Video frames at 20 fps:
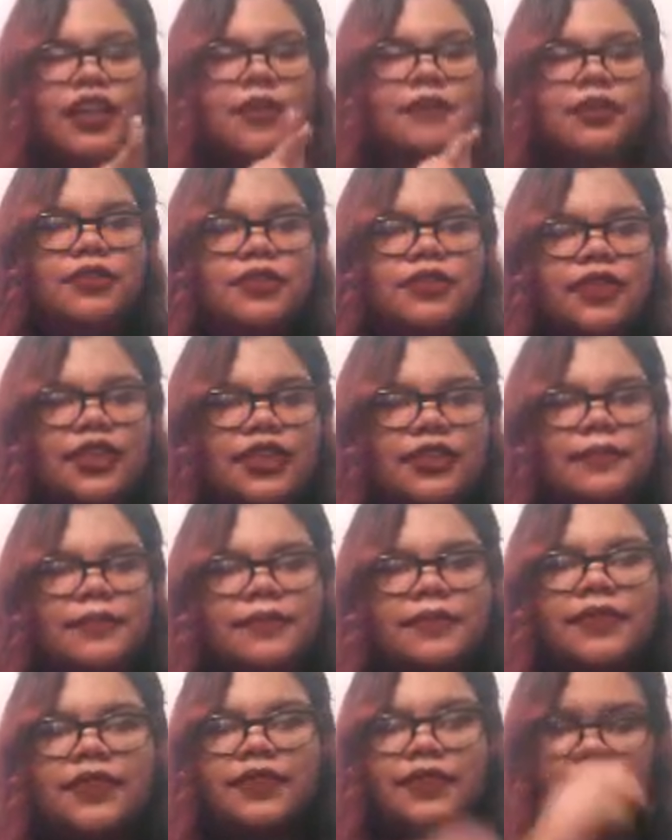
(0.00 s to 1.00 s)
Number 3.
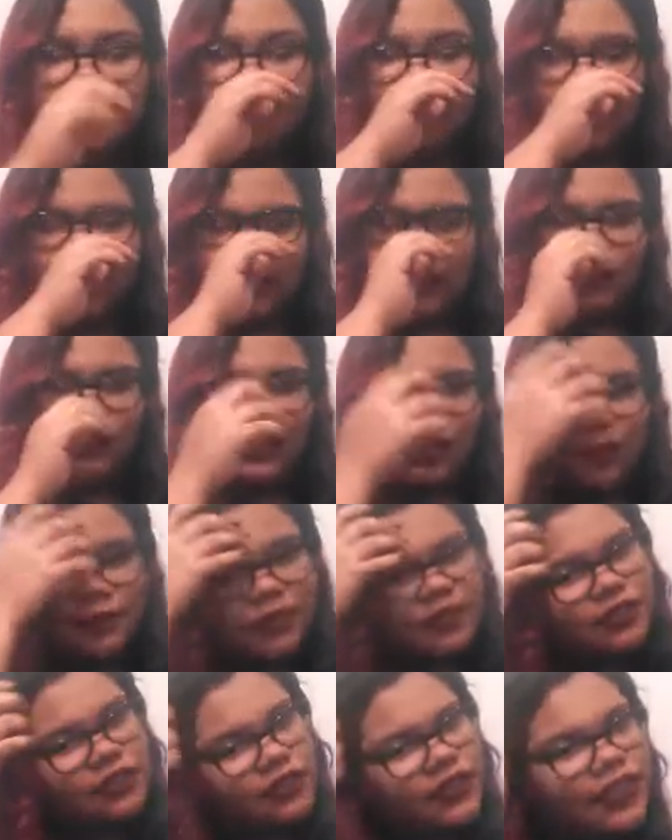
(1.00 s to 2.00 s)
Number